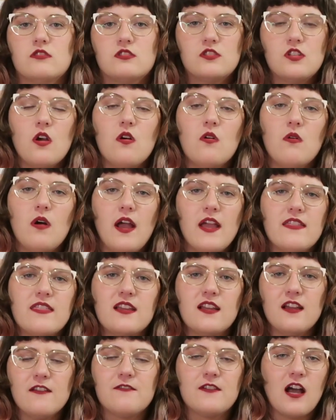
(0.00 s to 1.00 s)
So I
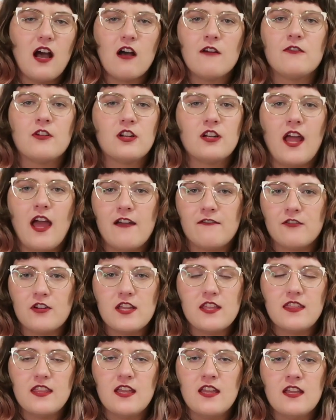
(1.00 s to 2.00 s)
think I've covered
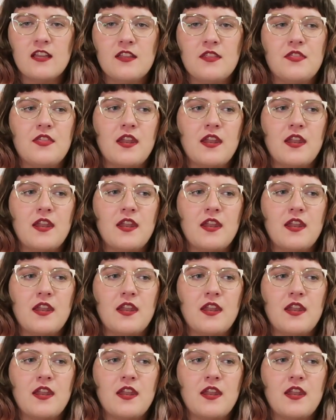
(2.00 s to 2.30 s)
everything